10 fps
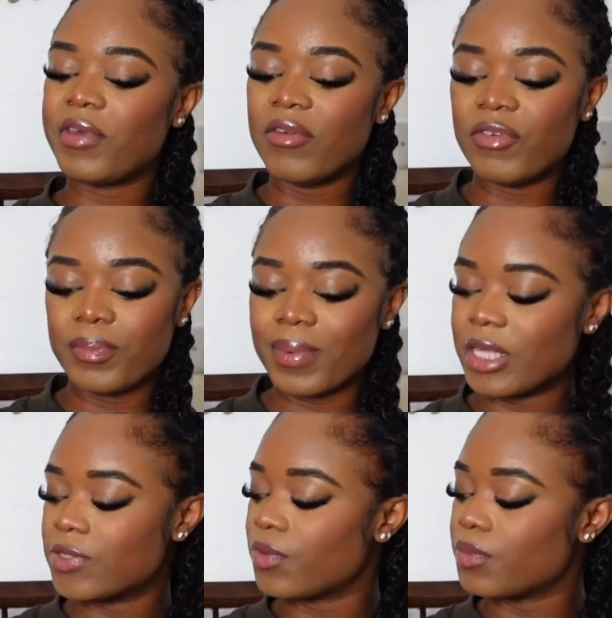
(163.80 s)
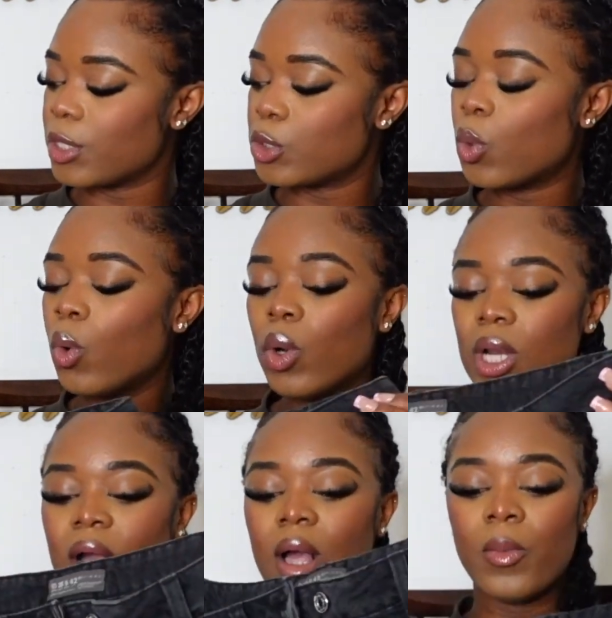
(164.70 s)
favorite pieces from this haul
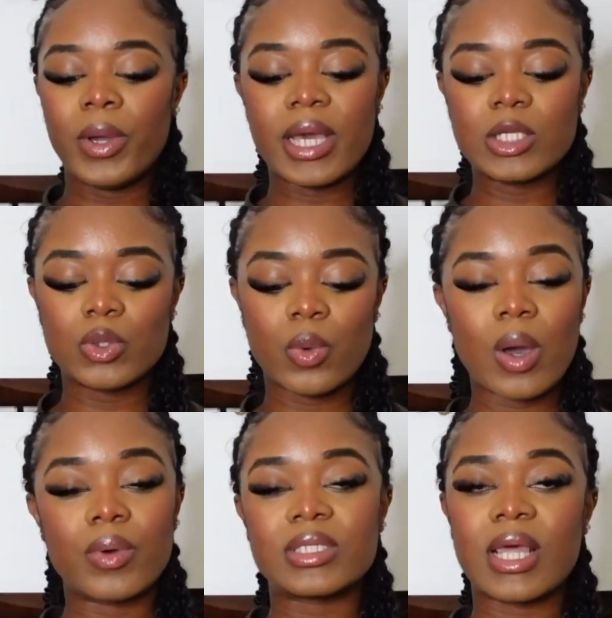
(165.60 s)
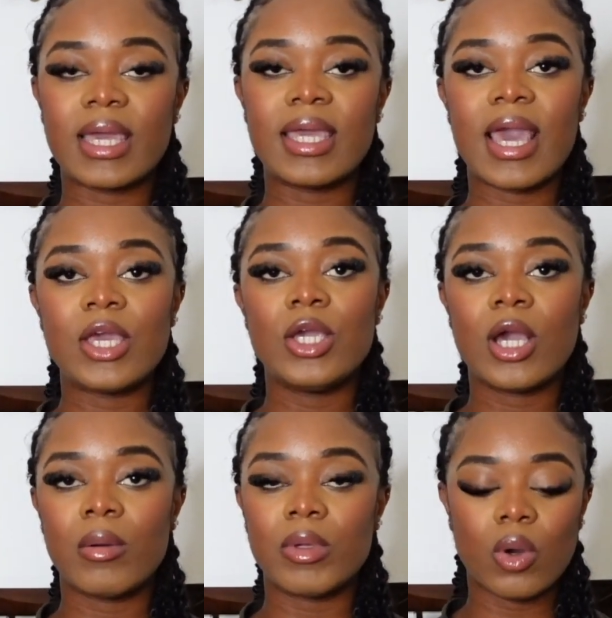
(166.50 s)
when i saw it i was like yeah you
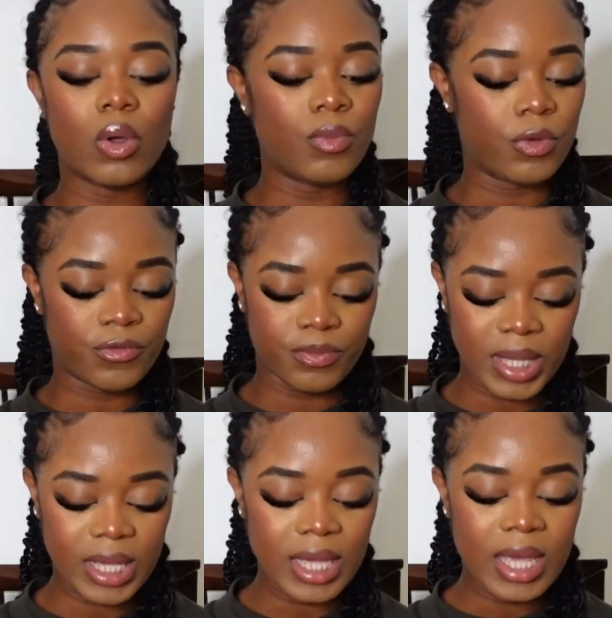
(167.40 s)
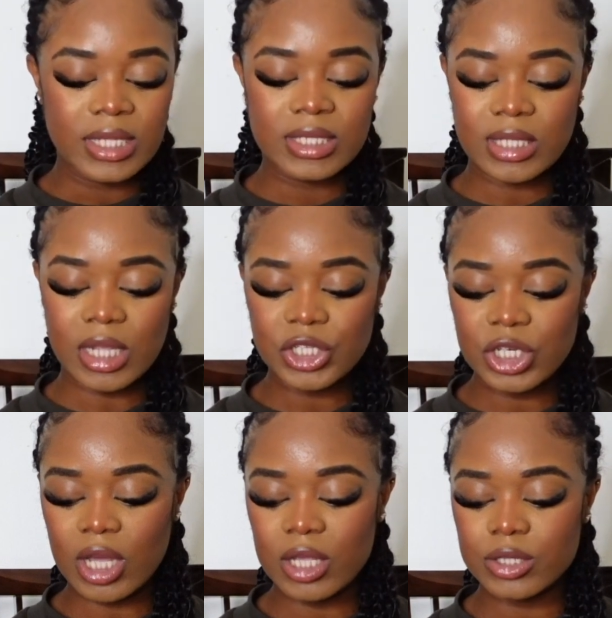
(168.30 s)
coming home with me such a
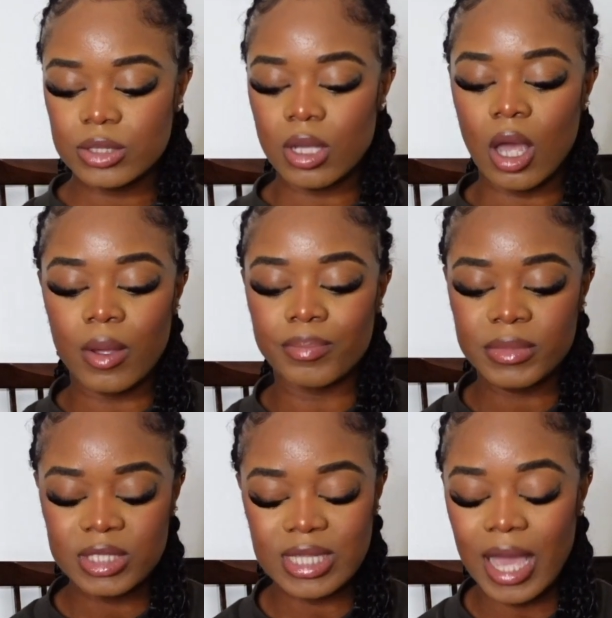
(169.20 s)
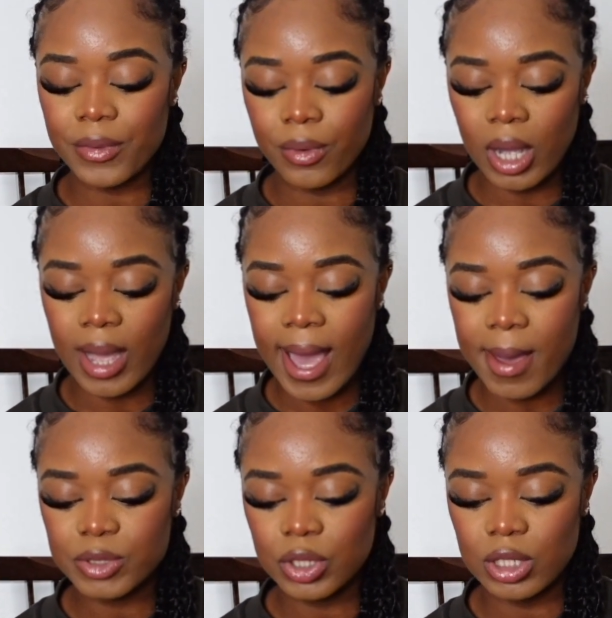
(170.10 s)
nice um, style i
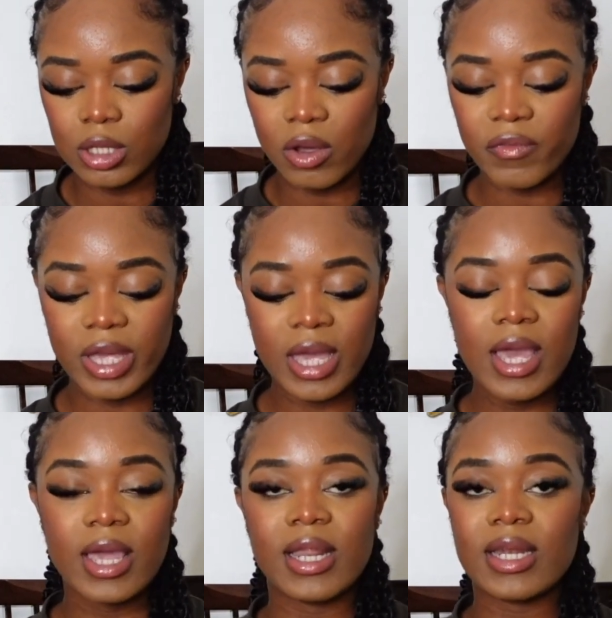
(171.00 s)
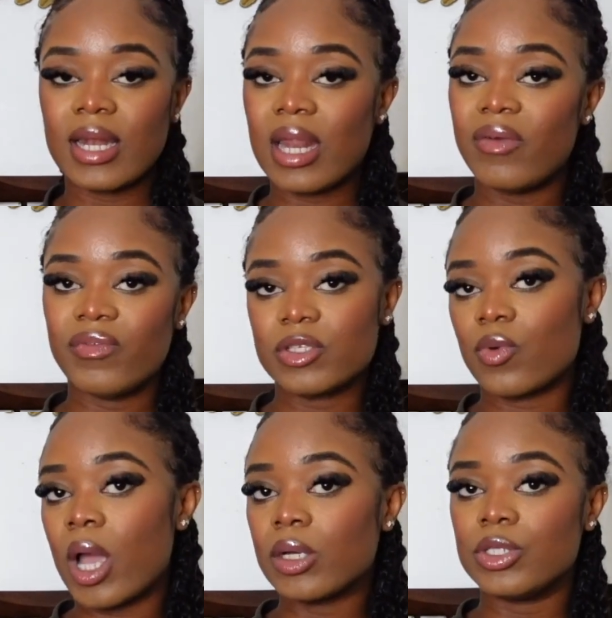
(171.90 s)
absolutely love it and the length is
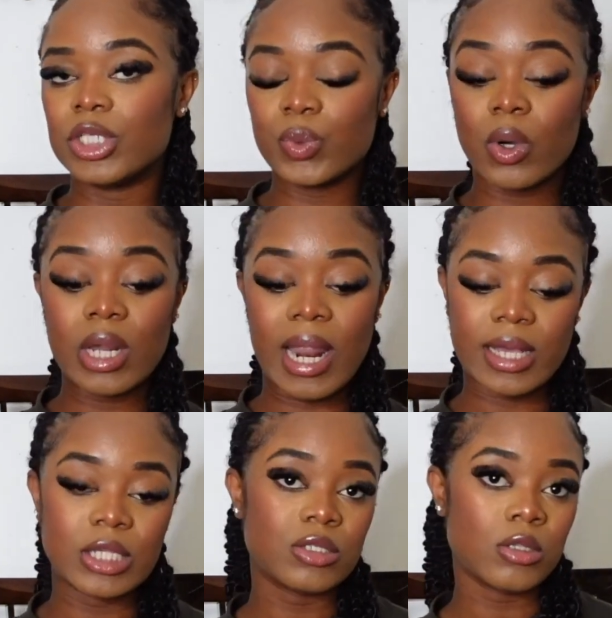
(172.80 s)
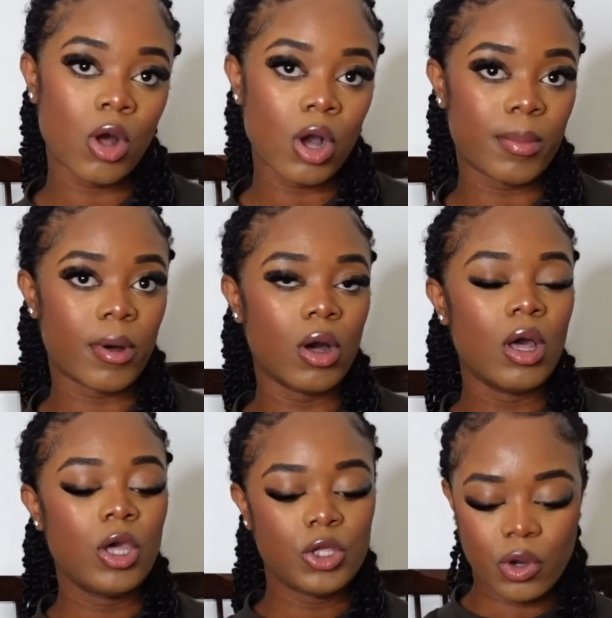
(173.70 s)
quite good as well like it's long but
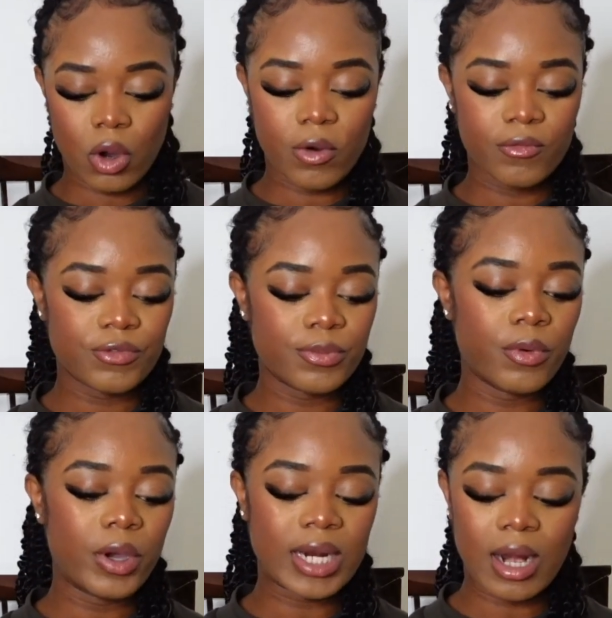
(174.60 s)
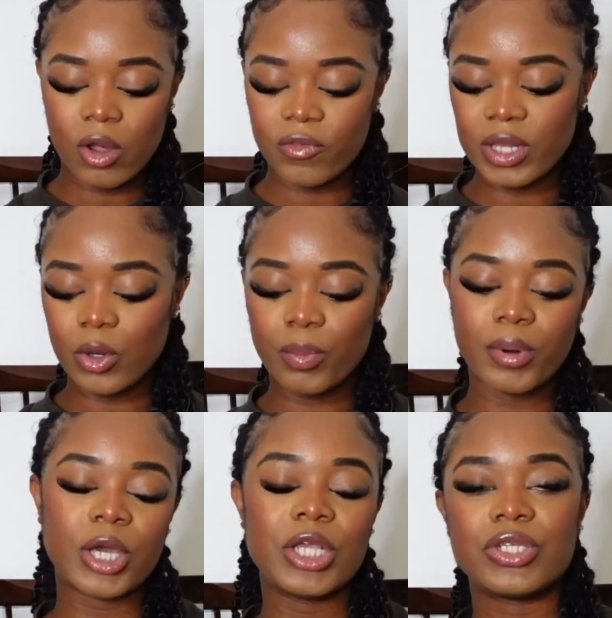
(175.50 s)
you're comfortable and i love the little
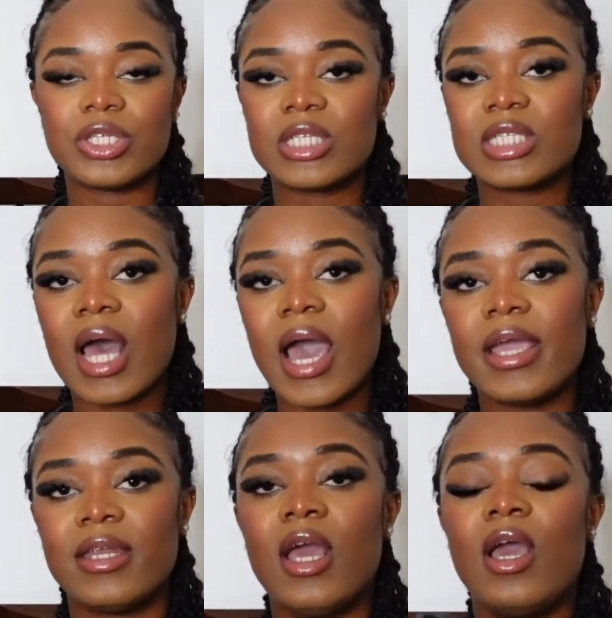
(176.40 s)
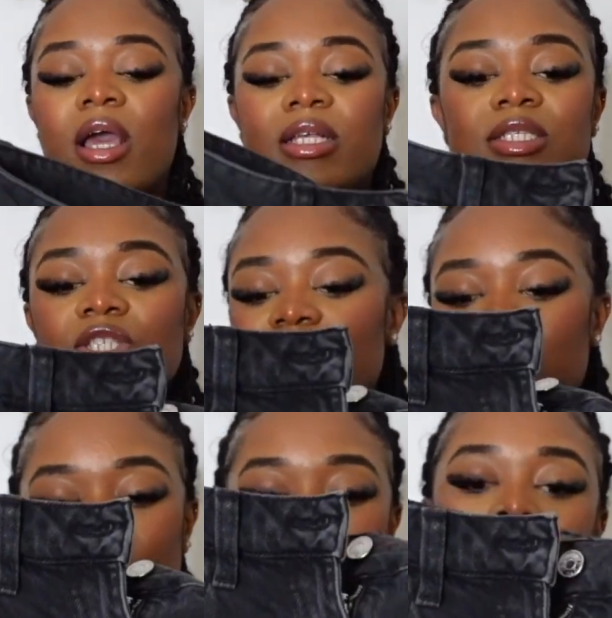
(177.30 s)
pockets on the side it's
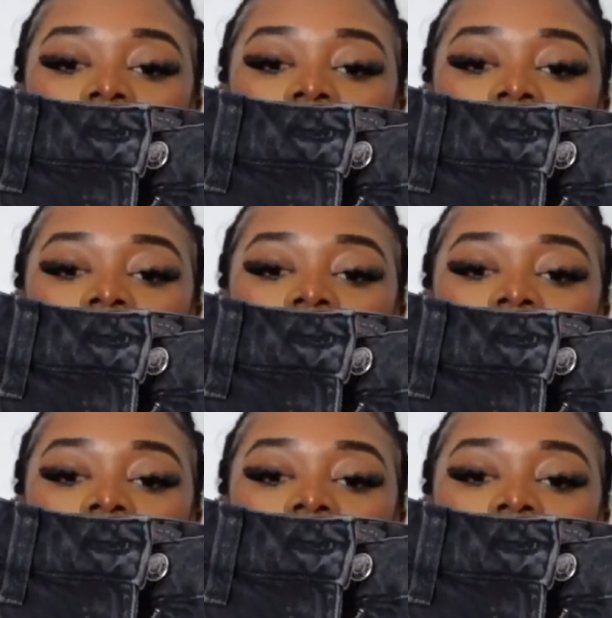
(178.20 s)
just yeah